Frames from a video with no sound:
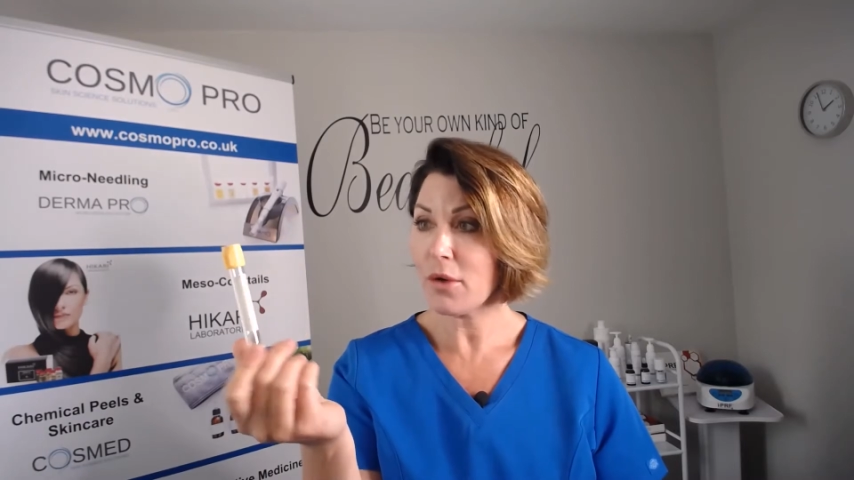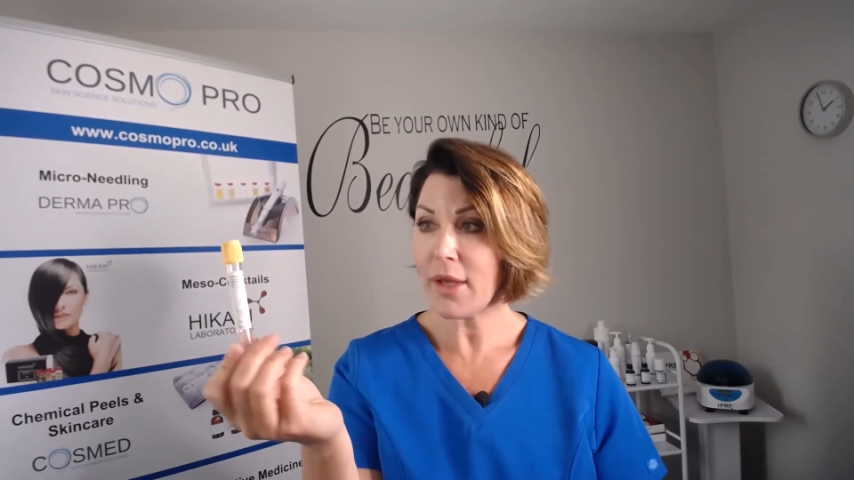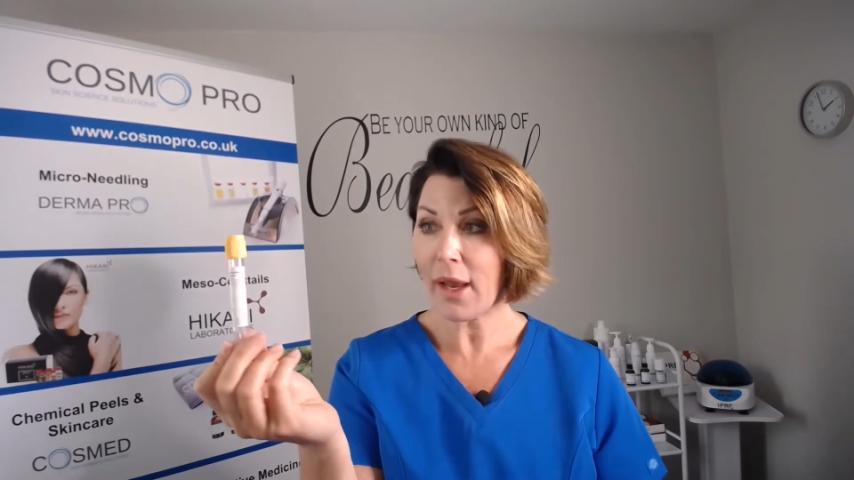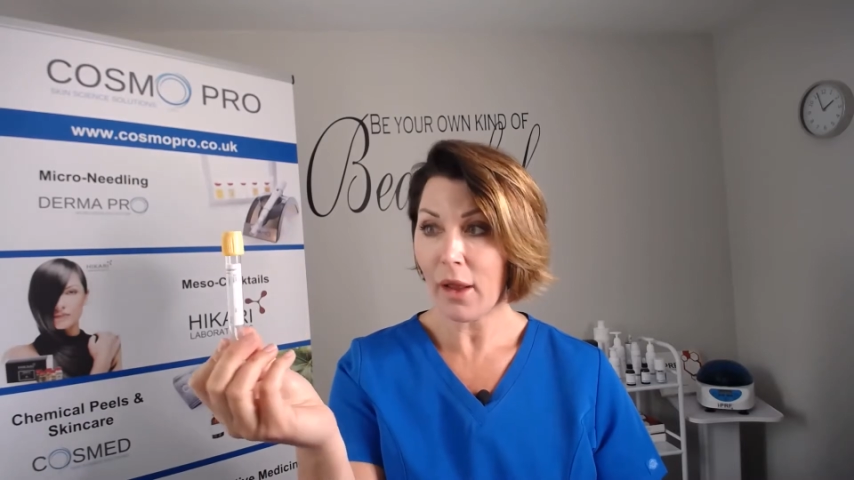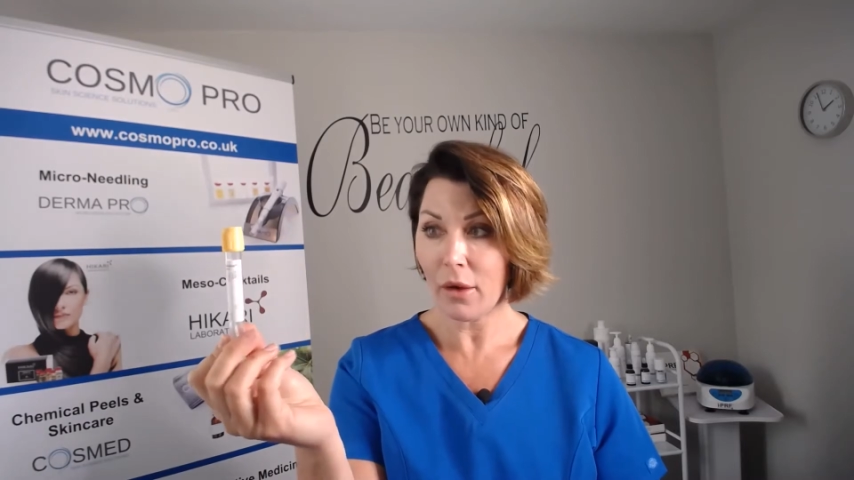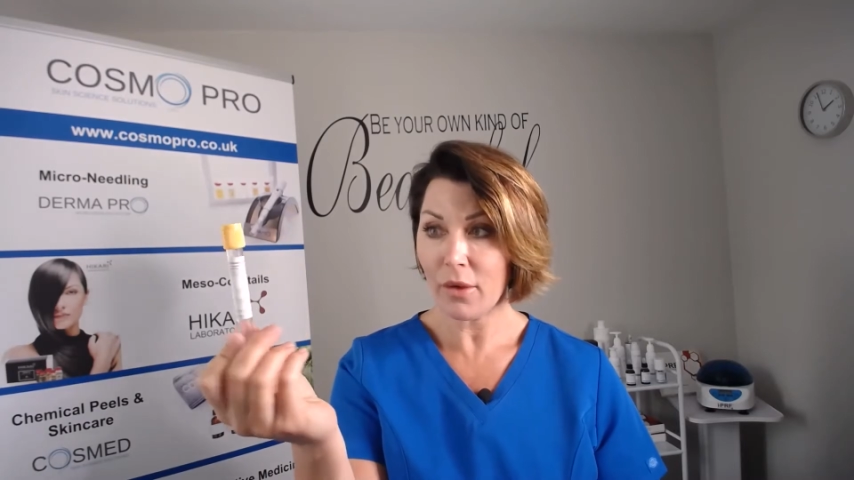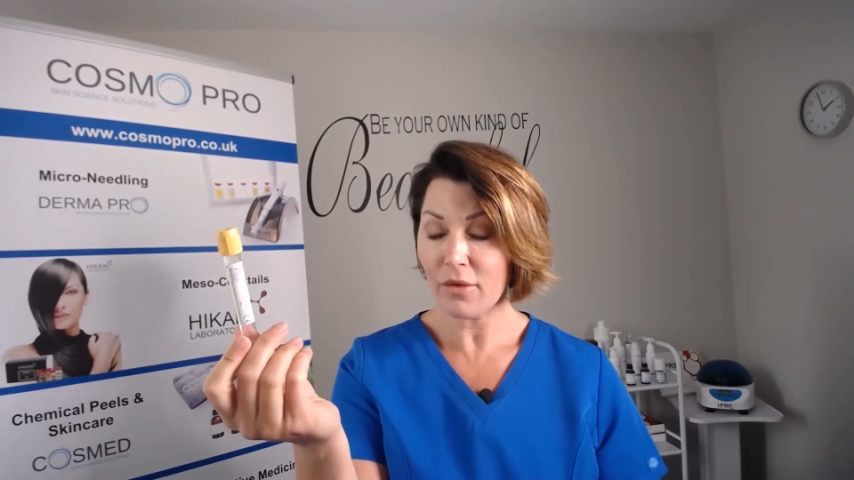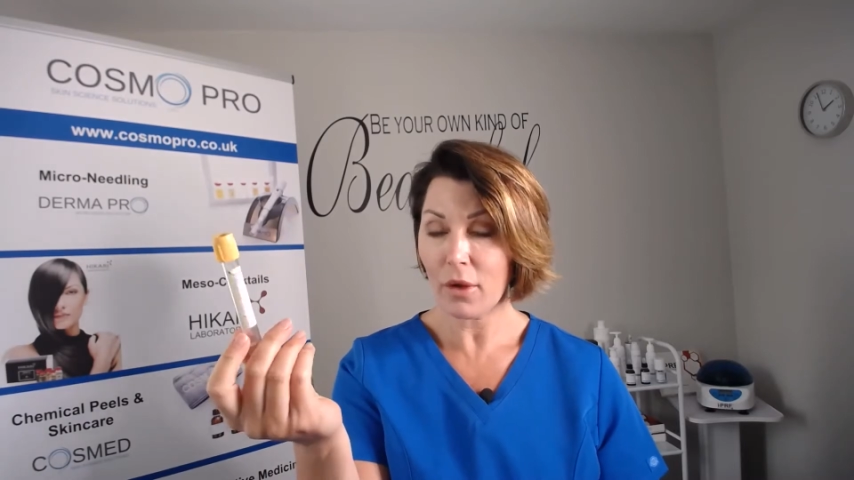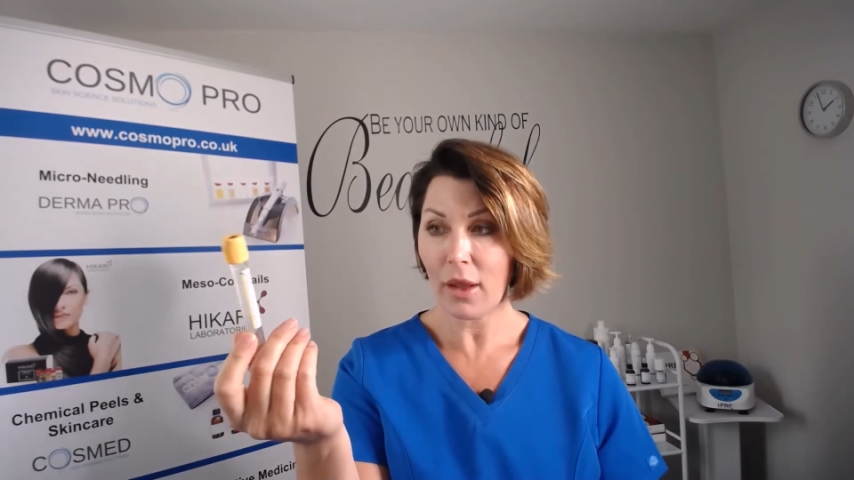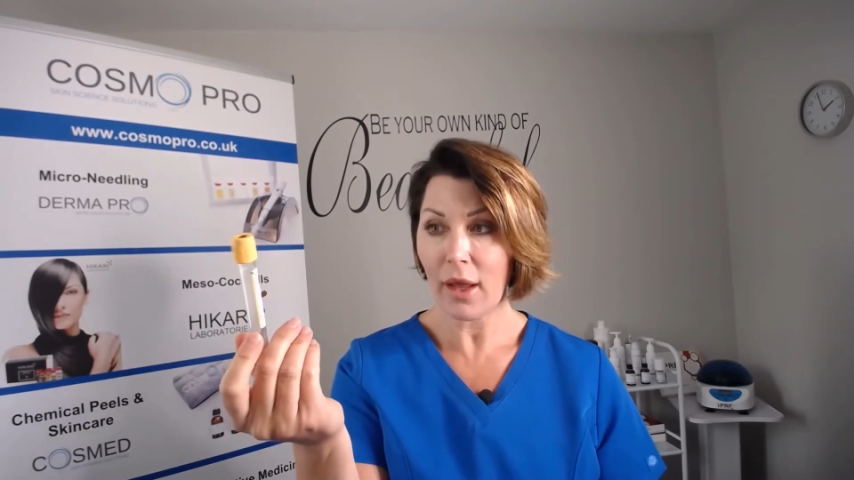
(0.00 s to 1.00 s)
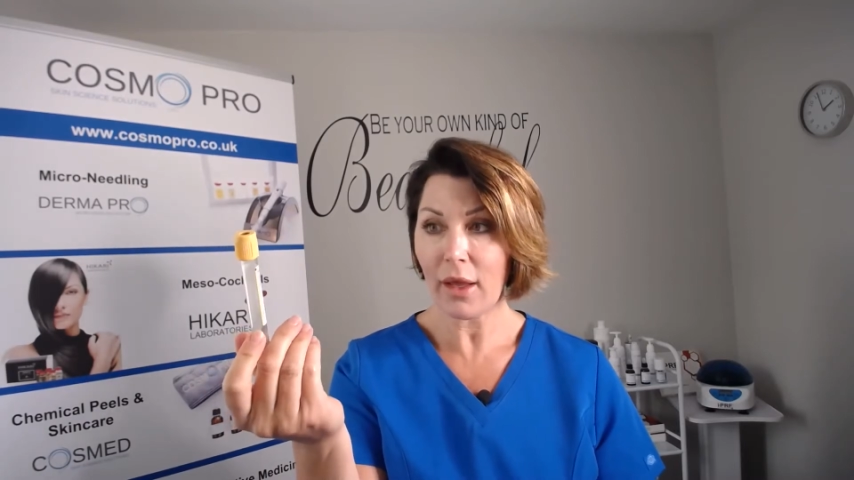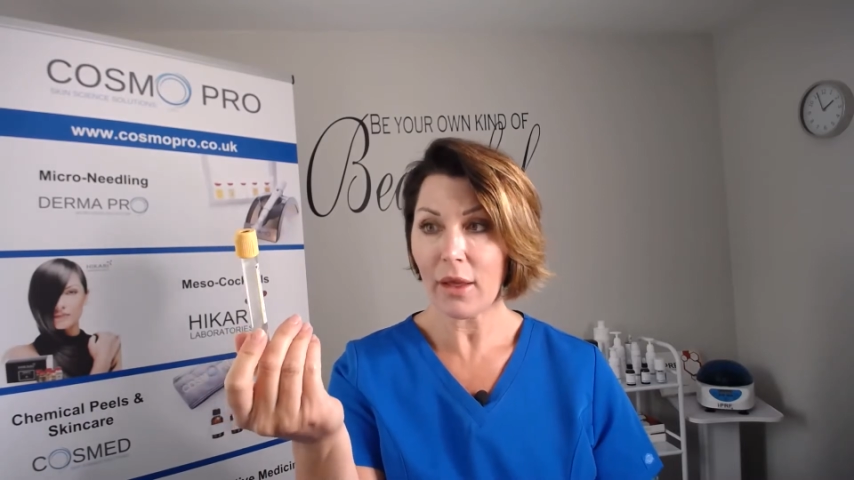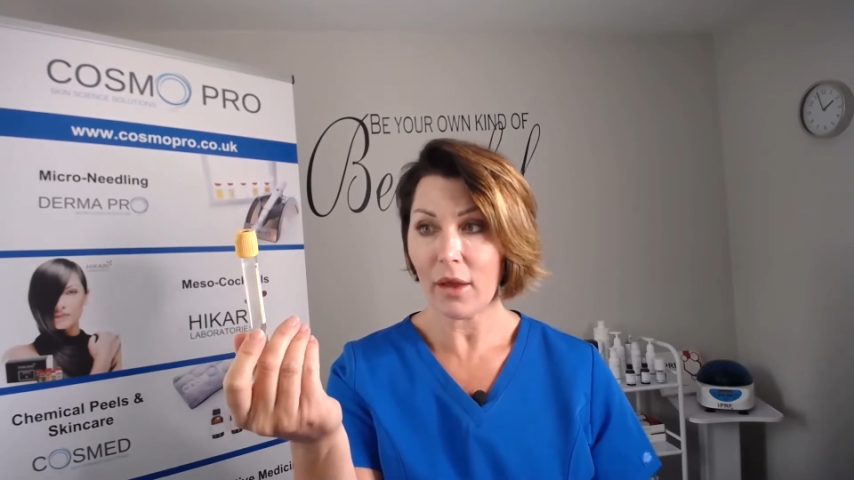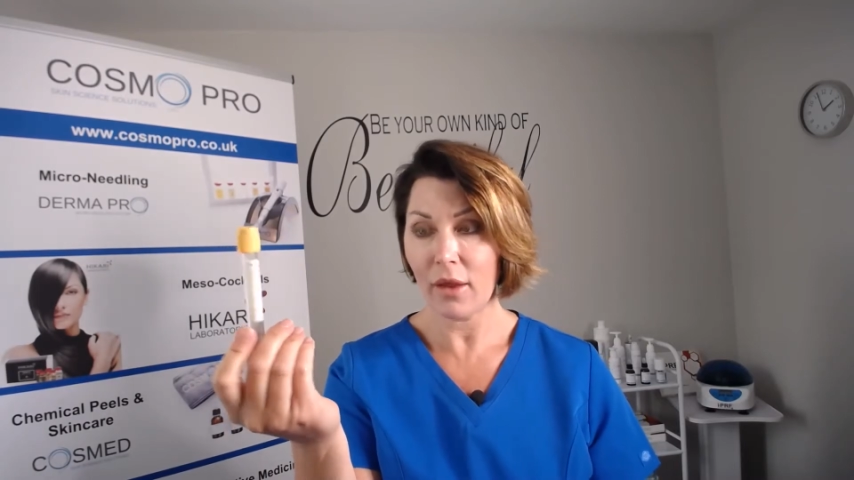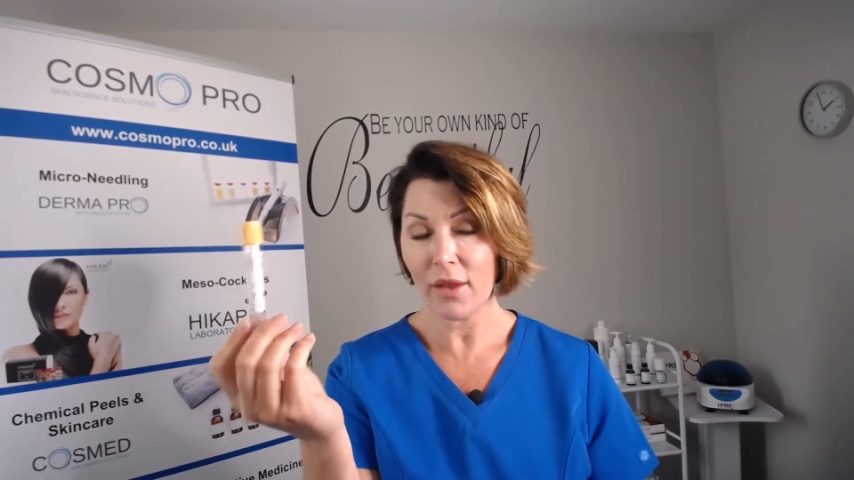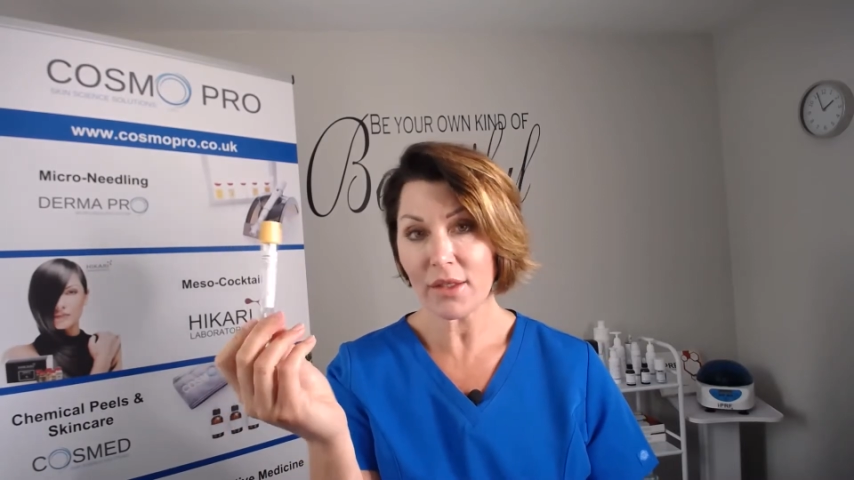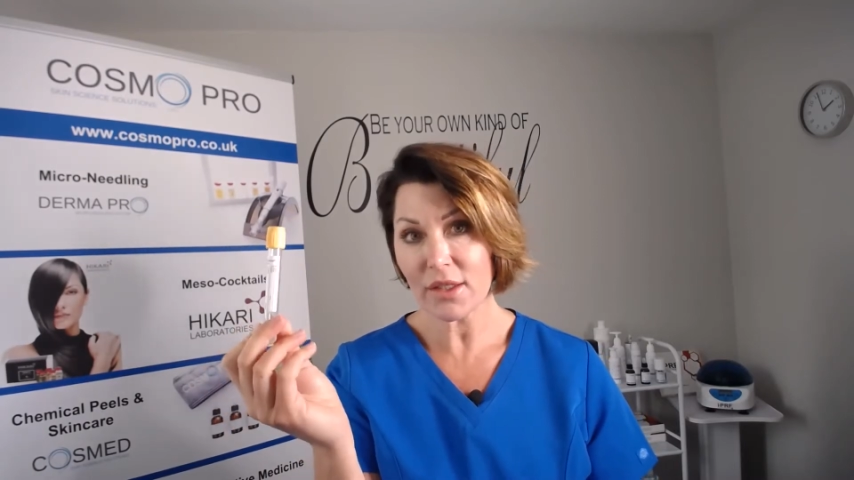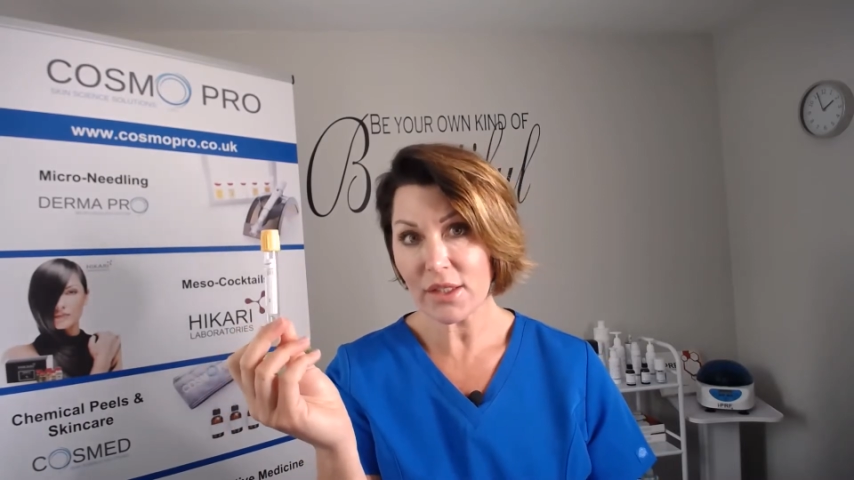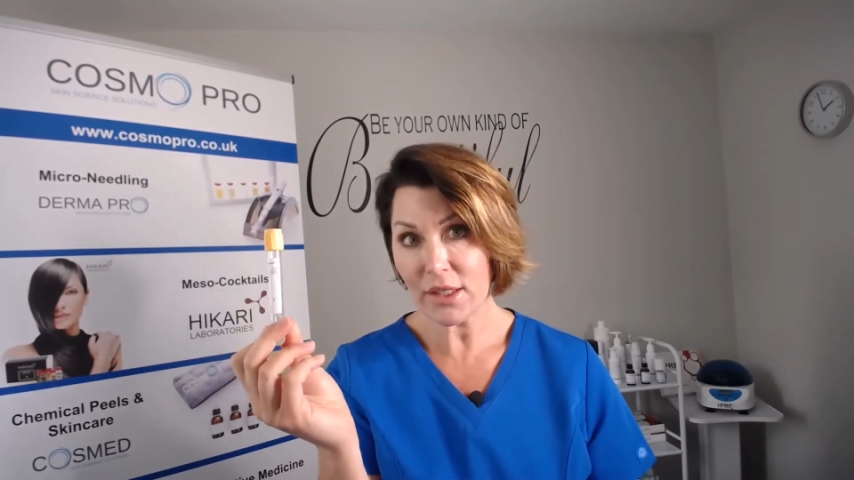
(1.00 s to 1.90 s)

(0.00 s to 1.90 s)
yellow if you like and these are